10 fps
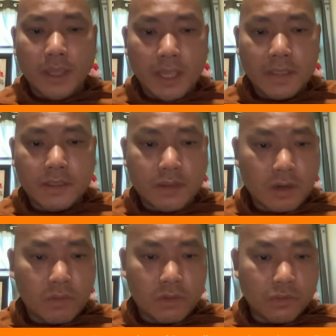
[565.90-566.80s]
As
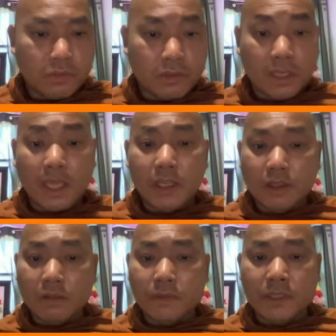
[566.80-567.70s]
there was no
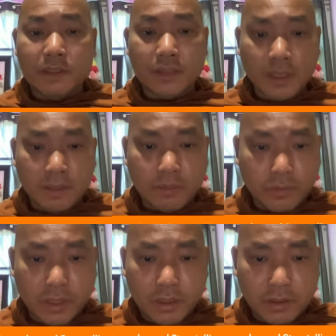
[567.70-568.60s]
sign of his
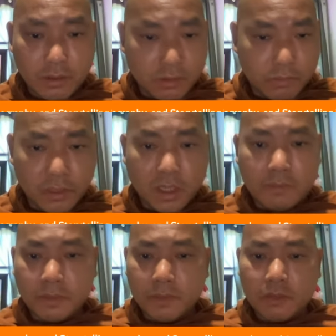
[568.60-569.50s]
delivery on
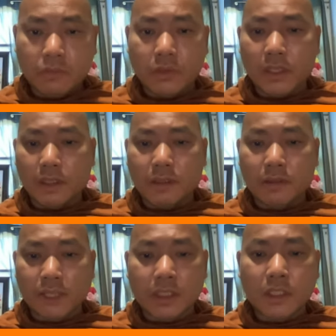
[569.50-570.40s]
behalf of the
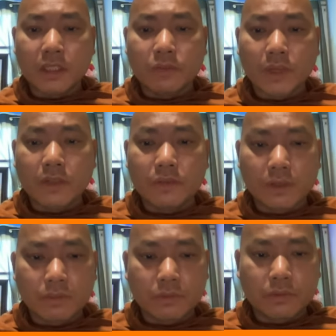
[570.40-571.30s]
king went to
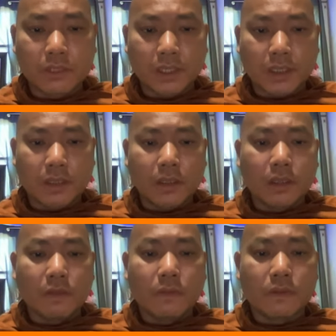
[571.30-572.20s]
the Buddha
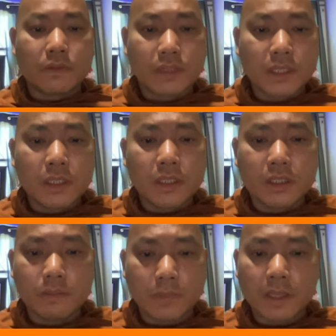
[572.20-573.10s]
for
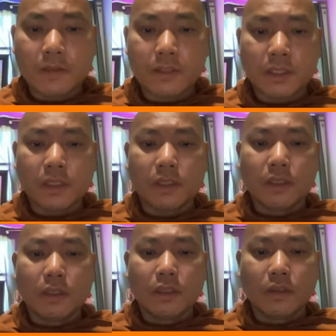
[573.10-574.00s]
seeking blessing
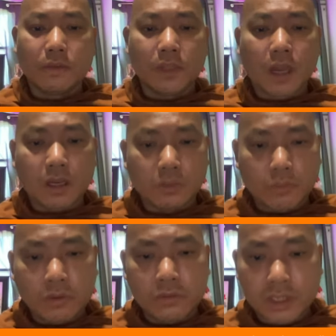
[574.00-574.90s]
for the
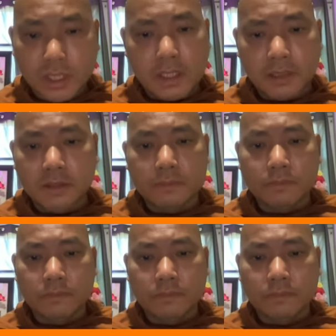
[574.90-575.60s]
unborn child.